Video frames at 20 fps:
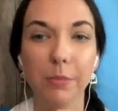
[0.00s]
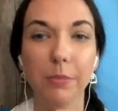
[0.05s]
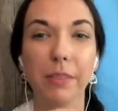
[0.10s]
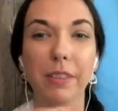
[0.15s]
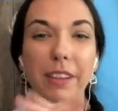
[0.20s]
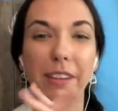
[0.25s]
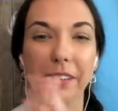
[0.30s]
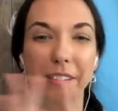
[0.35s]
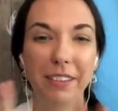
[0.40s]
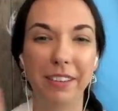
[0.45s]

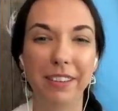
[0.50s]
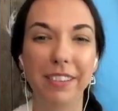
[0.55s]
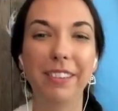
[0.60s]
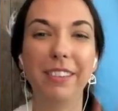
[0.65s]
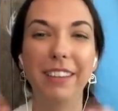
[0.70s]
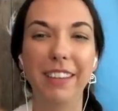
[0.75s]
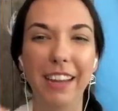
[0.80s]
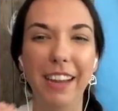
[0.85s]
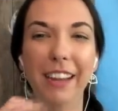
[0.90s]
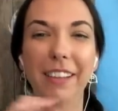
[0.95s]
But they're
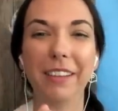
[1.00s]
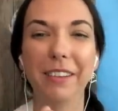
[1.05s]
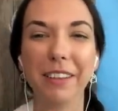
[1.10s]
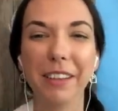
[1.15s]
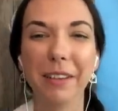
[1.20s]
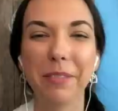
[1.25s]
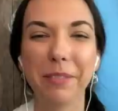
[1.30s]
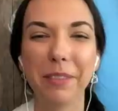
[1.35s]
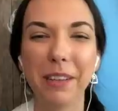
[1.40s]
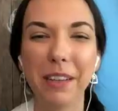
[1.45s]
yeah, they're
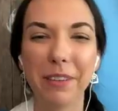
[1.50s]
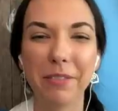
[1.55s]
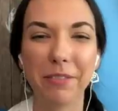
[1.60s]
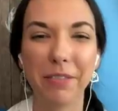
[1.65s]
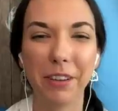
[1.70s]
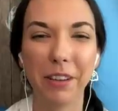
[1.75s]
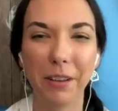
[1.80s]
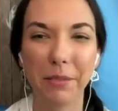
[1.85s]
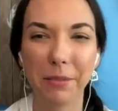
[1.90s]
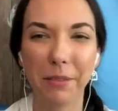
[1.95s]
definitely
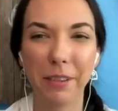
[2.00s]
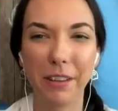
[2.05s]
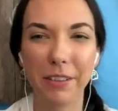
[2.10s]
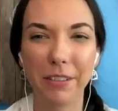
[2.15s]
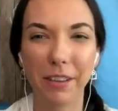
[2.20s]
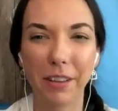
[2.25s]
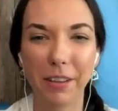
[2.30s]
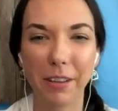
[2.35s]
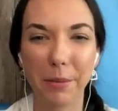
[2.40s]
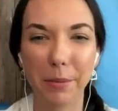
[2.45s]
involved with
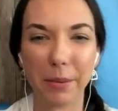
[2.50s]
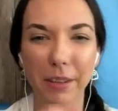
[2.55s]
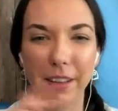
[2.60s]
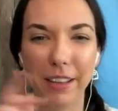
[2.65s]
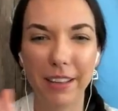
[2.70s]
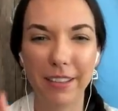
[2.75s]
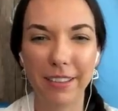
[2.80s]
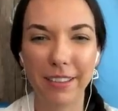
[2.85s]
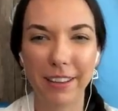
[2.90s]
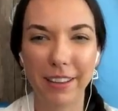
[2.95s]
each other. But
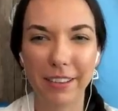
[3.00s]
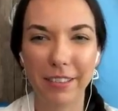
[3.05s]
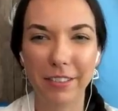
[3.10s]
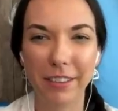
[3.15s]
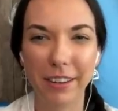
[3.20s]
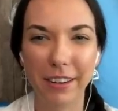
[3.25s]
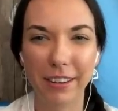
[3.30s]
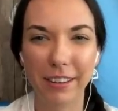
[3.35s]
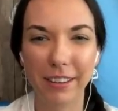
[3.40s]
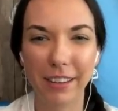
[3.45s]
he said
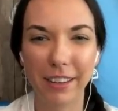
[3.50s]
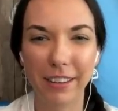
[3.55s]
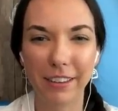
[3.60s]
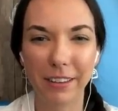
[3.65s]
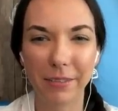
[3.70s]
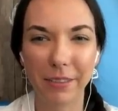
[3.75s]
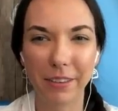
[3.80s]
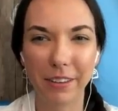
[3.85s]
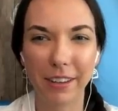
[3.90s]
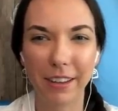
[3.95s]
she had a
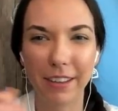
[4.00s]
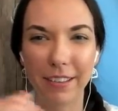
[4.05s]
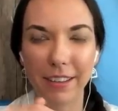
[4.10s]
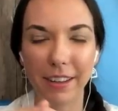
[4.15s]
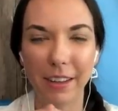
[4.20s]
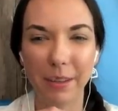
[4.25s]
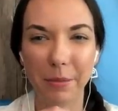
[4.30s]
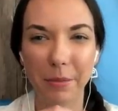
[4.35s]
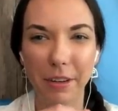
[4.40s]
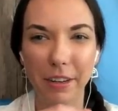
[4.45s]
different last
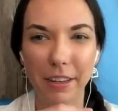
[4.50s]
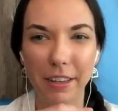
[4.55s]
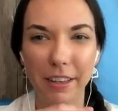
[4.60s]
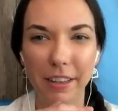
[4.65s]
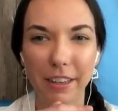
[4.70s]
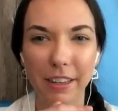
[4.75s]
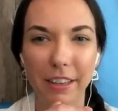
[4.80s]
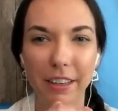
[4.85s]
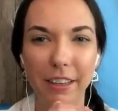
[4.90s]
name, right?